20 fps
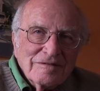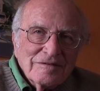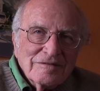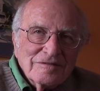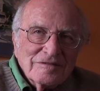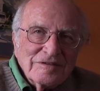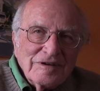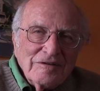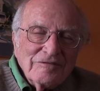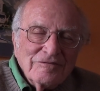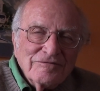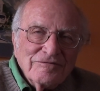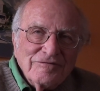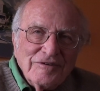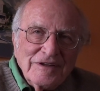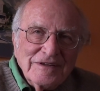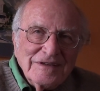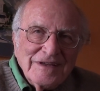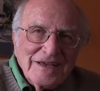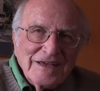
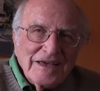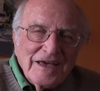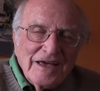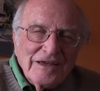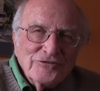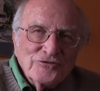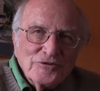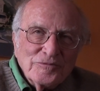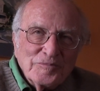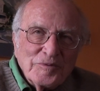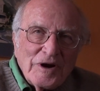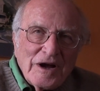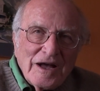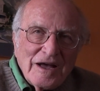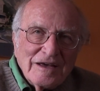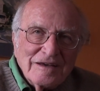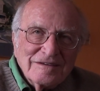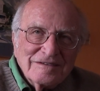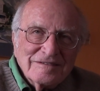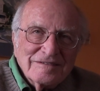self-funding
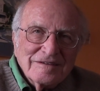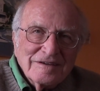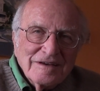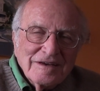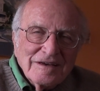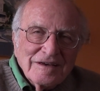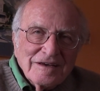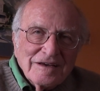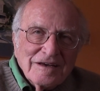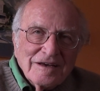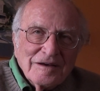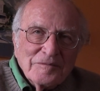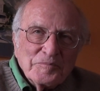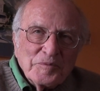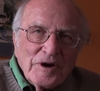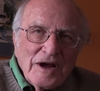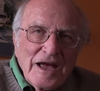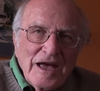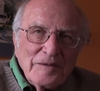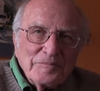enterprise.
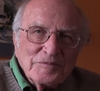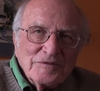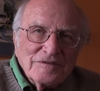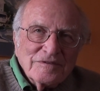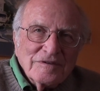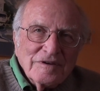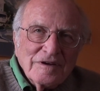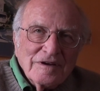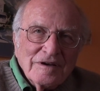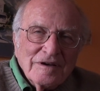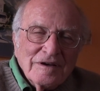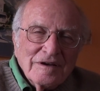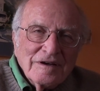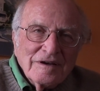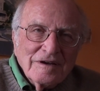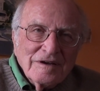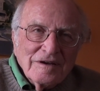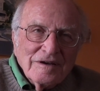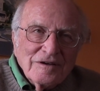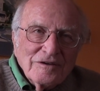Perhaps
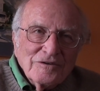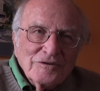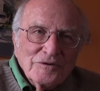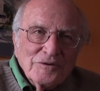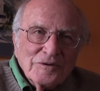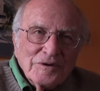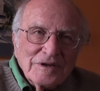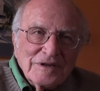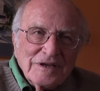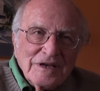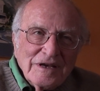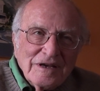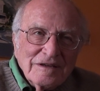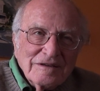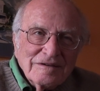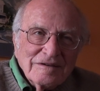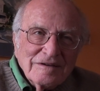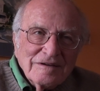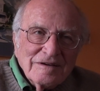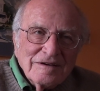you could
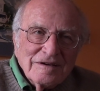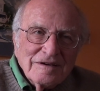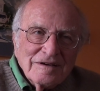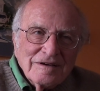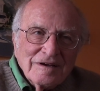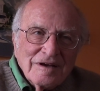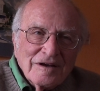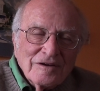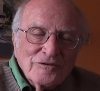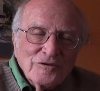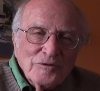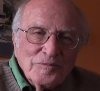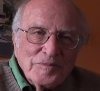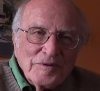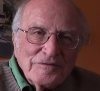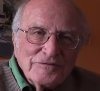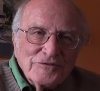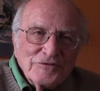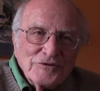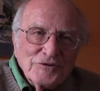get a group
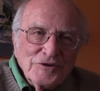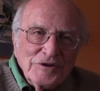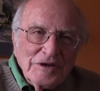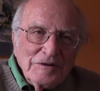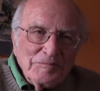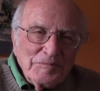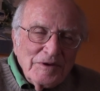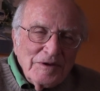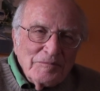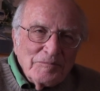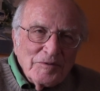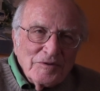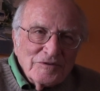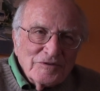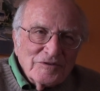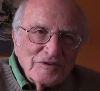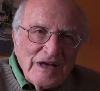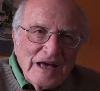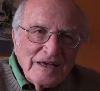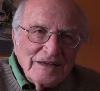of 30 people
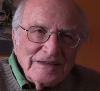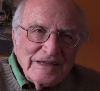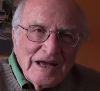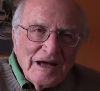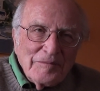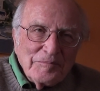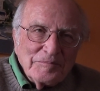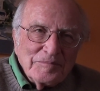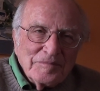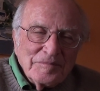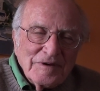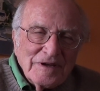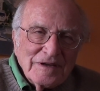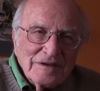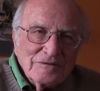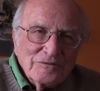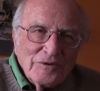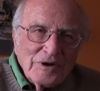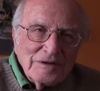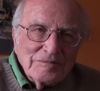signed up
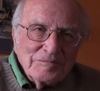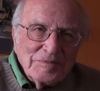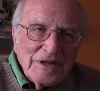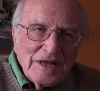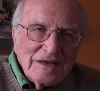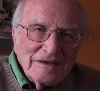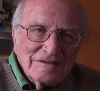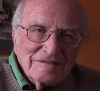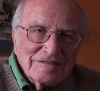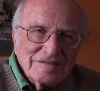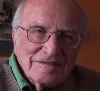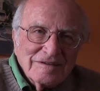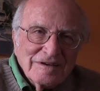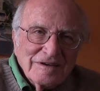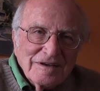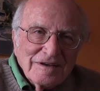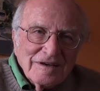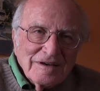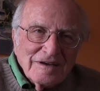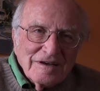in one place,
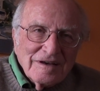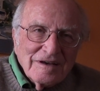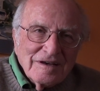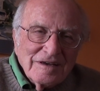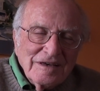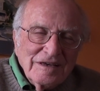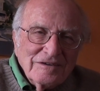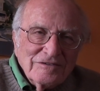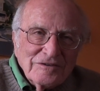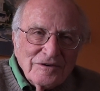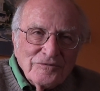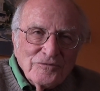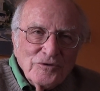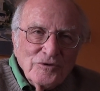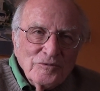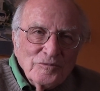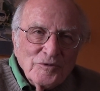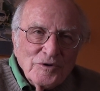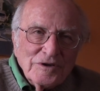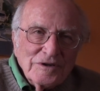each of
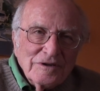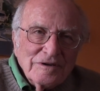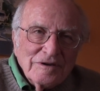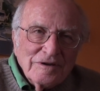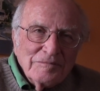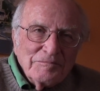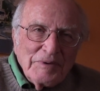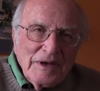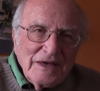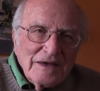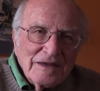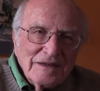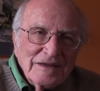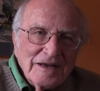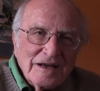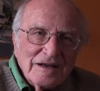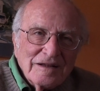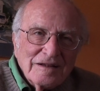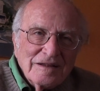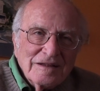whom would pay a
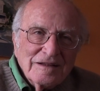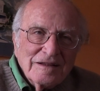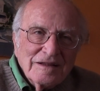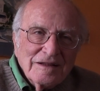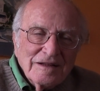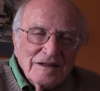nickel.